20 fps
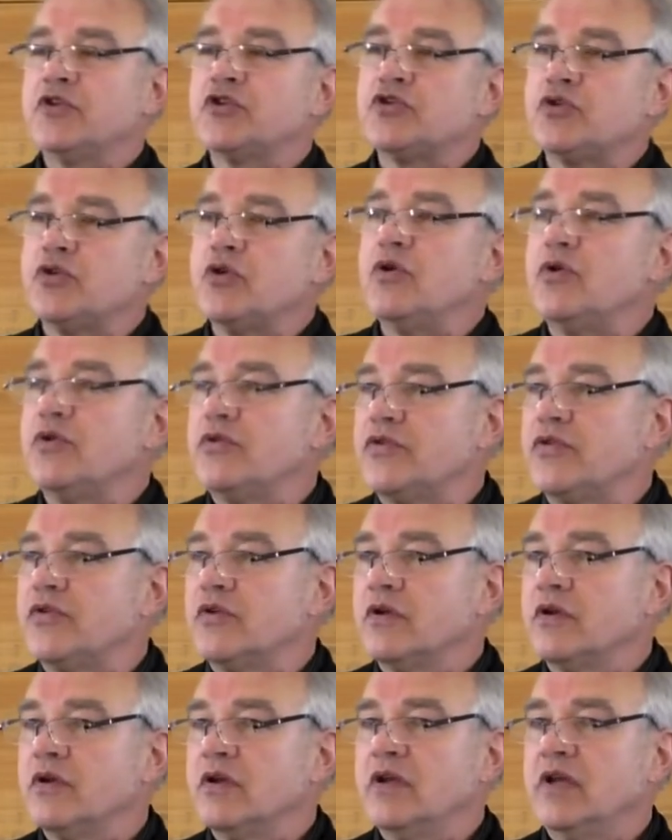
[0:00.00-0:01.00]

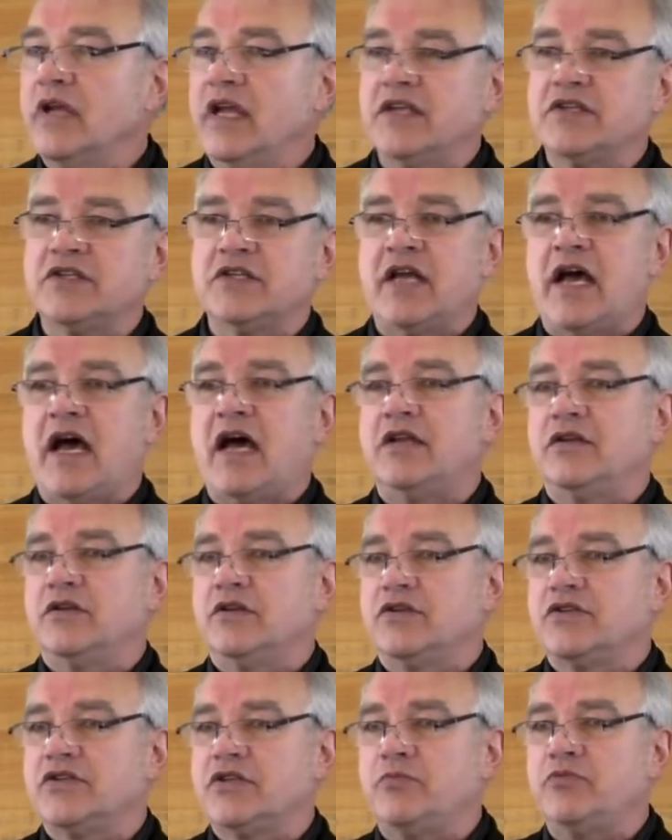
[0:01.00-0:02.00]
Truth is
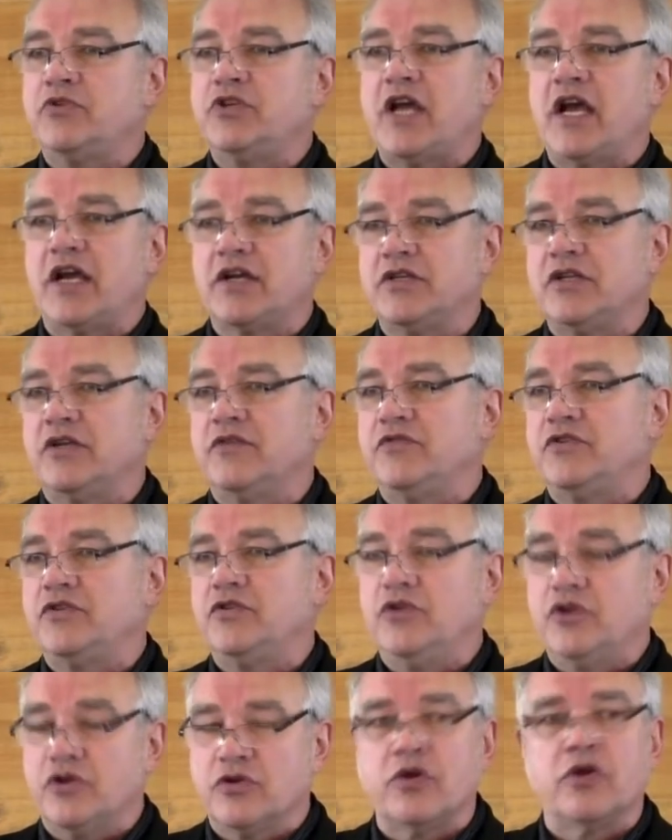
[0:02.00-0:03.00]
not subjective
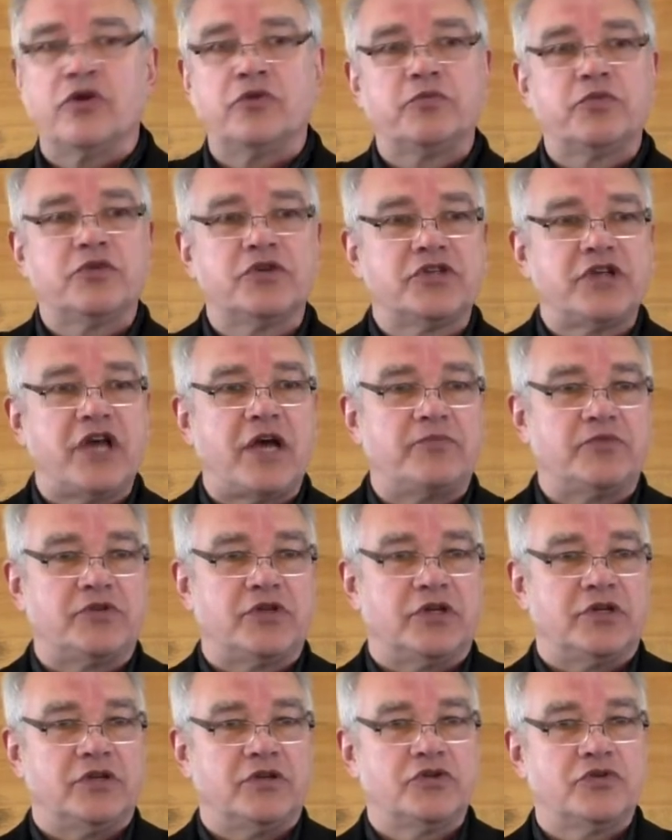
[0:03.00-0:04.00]
to your own
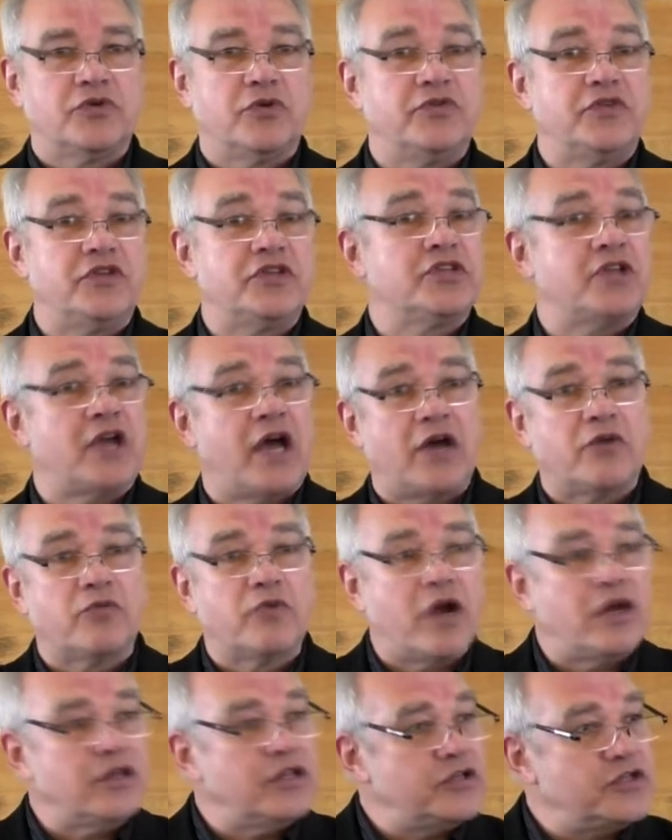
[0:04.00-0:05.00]
perception. Truth is
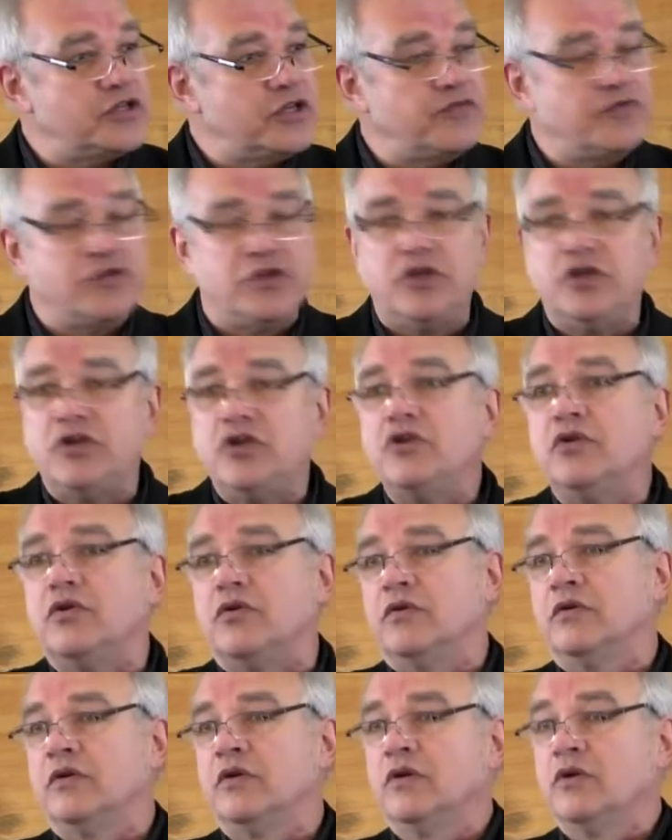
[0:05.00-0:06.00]
not relative to
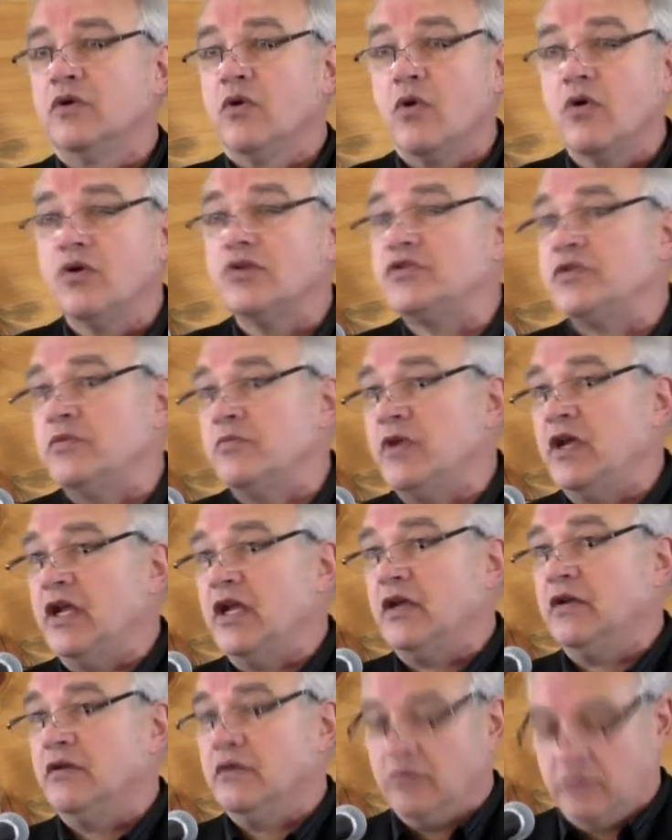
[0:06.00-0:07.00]
you or to
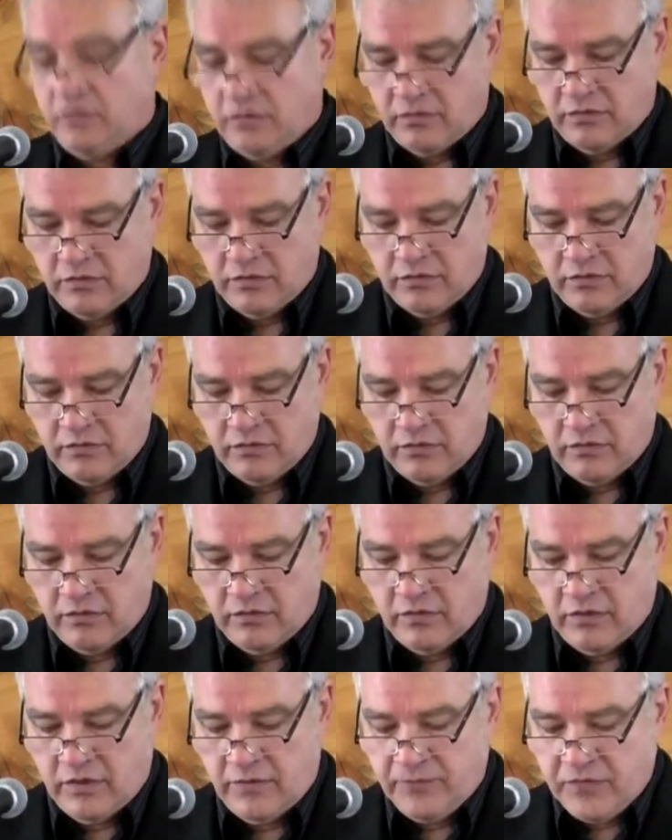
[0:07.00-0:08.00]
me.
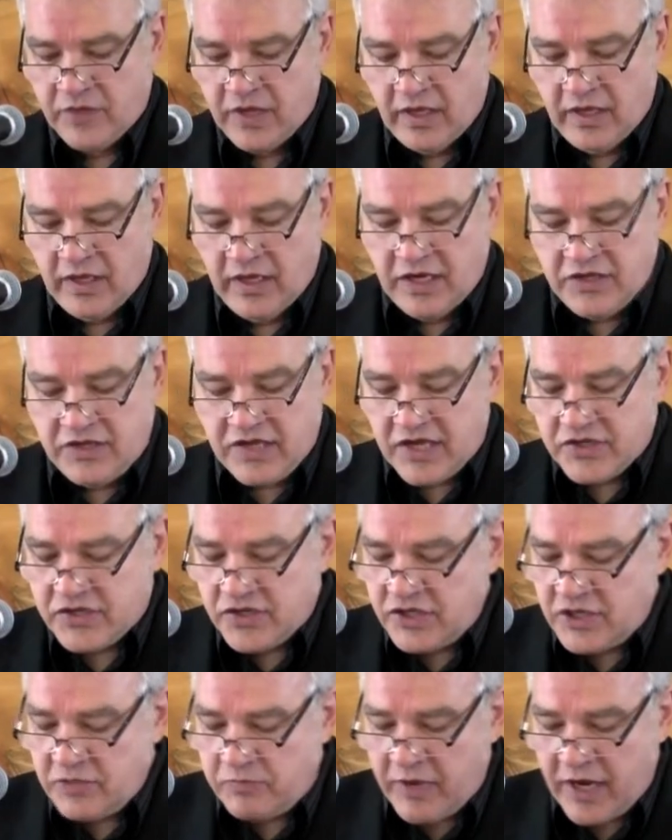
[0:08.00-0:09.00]
It
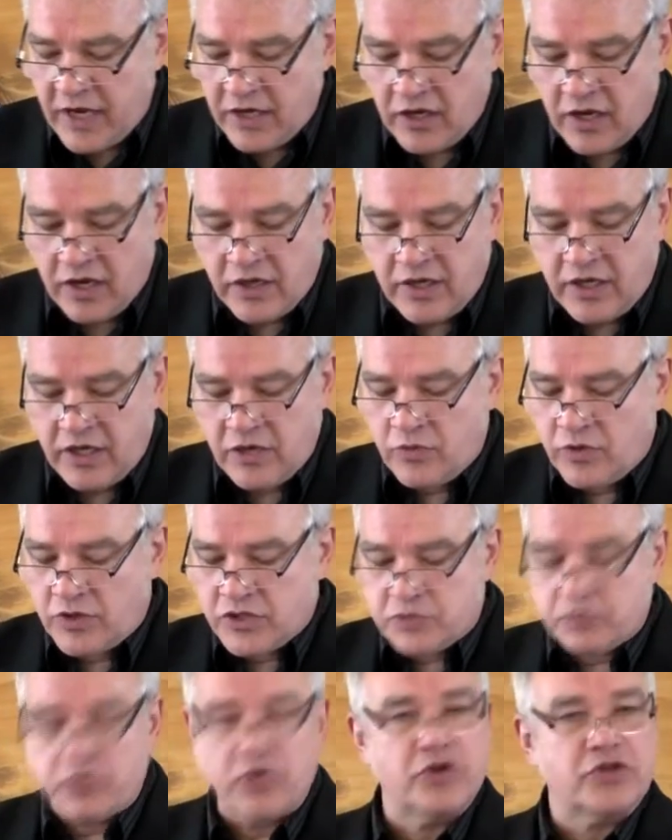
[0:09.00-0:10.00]
doesn't depend on
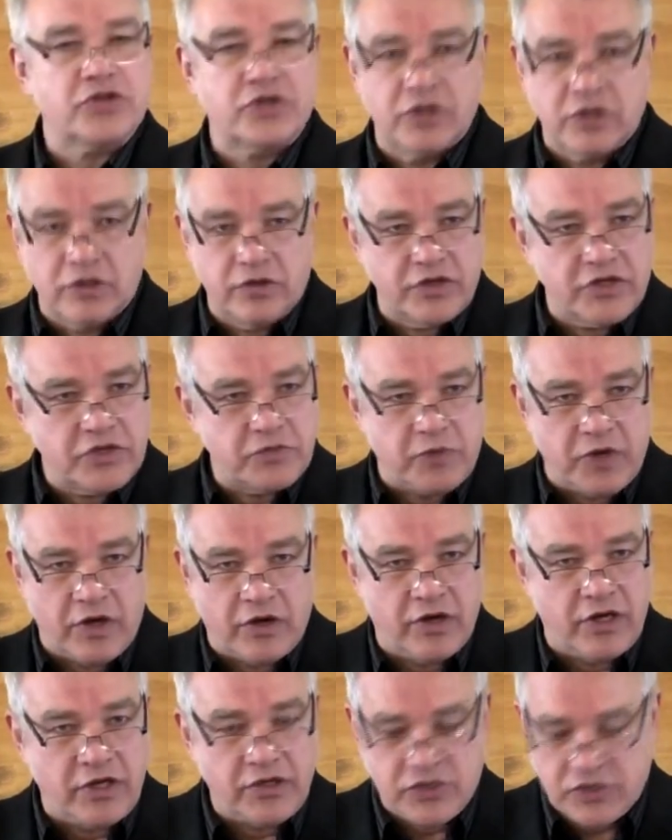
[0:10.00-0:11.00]
anyone's personal
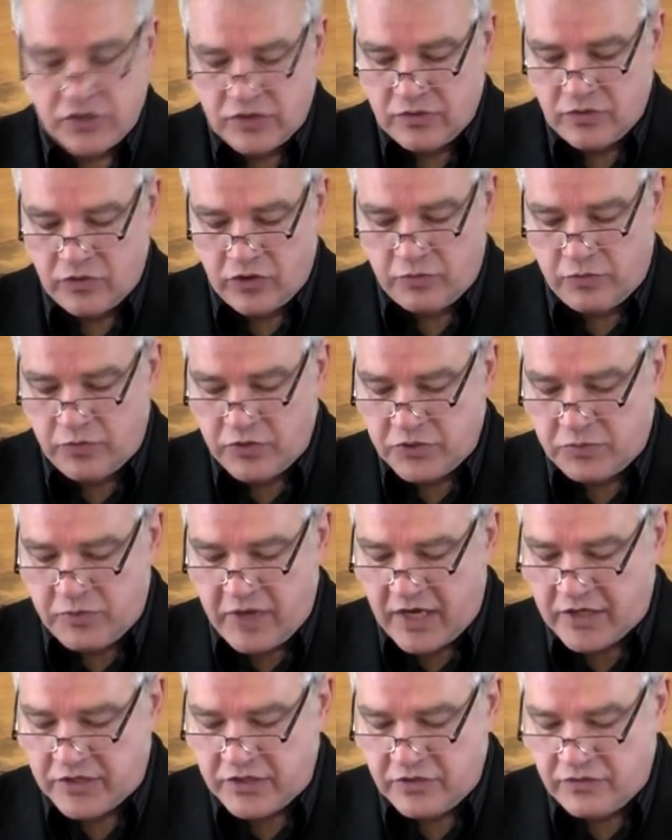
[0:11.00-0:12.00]
experience or
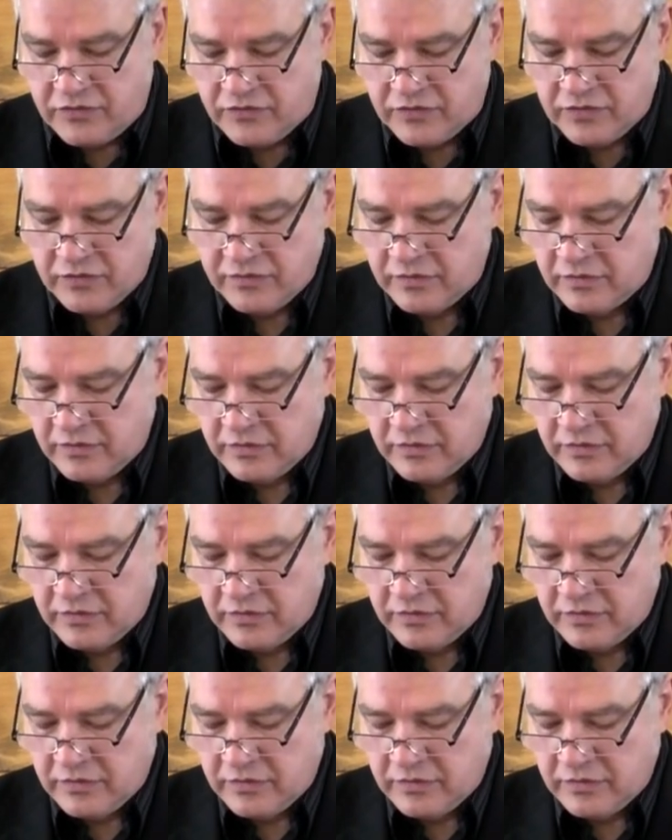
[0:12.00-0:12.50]
perspective.